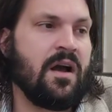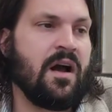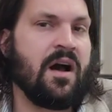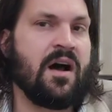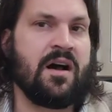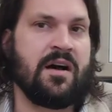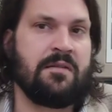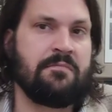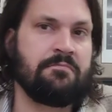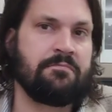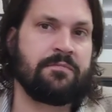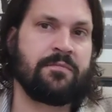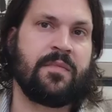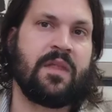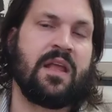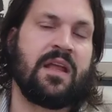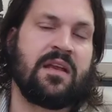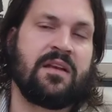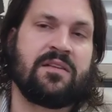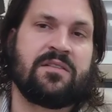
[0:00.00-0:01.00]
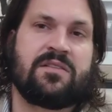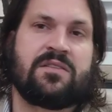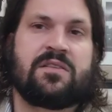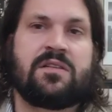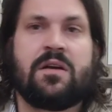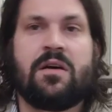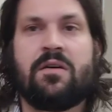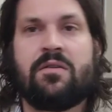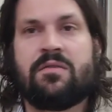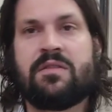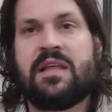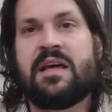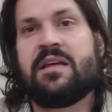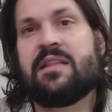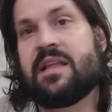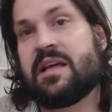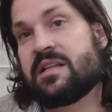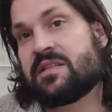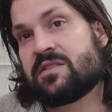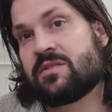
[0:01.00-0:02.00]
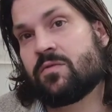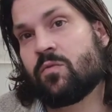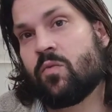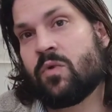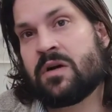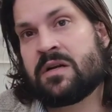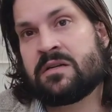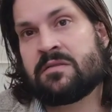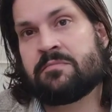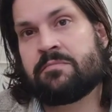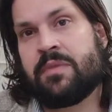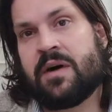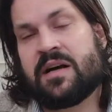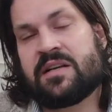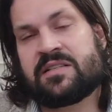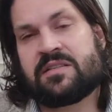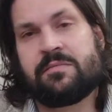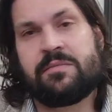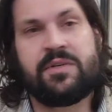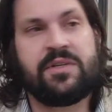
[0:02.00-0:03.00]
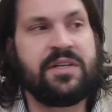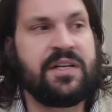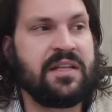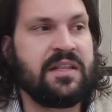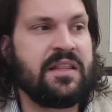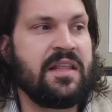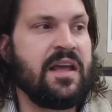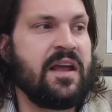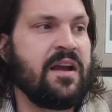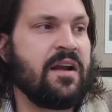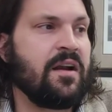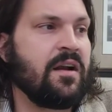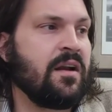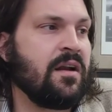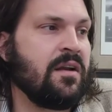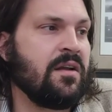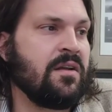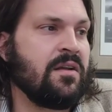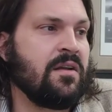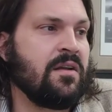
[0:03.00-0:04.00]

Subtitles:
And so that's one possibility there.